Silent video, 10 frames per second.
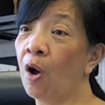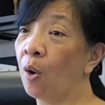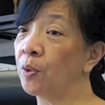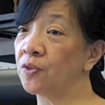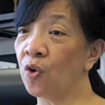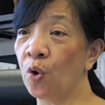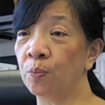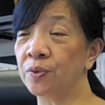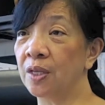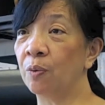always
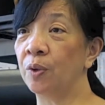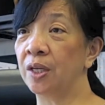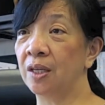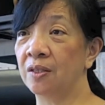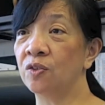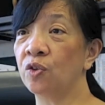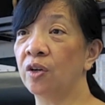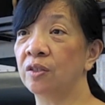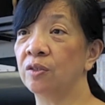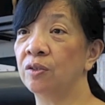hopes that we can
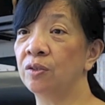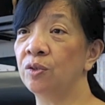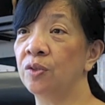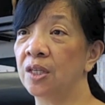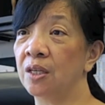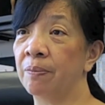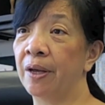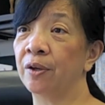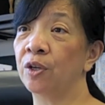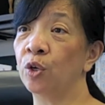start to think
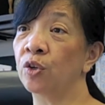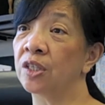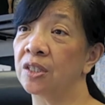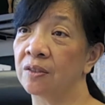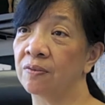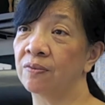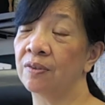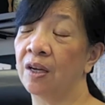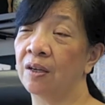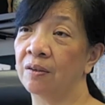about curative
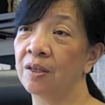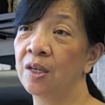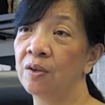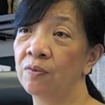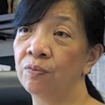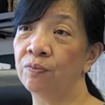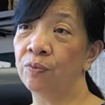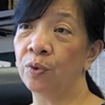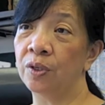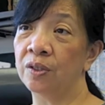
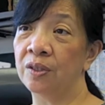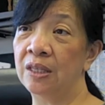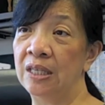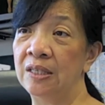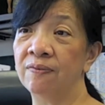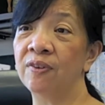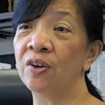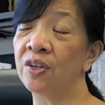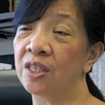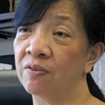for these
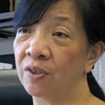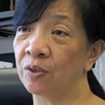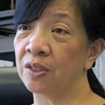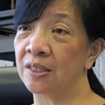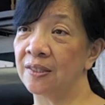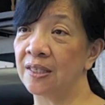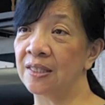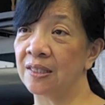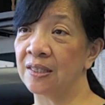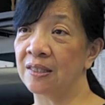very difficult
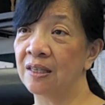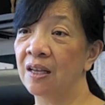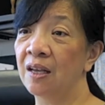diseases.